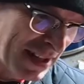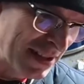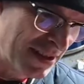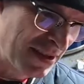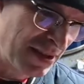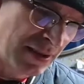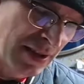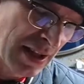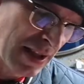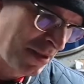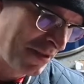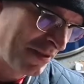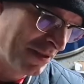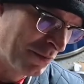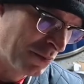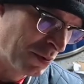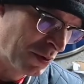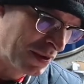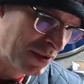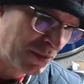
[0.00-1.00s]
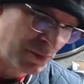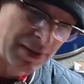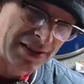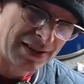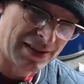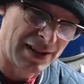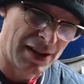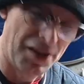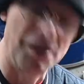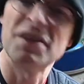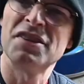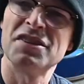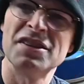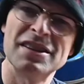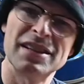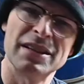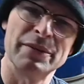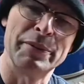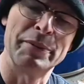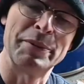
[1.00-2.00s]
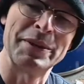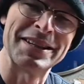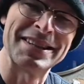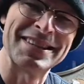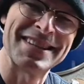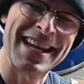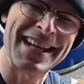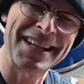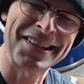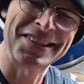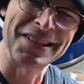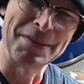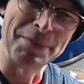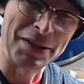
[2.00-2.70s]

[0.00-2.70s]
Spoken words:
to do that at some point. I should have done it with me in a taxi,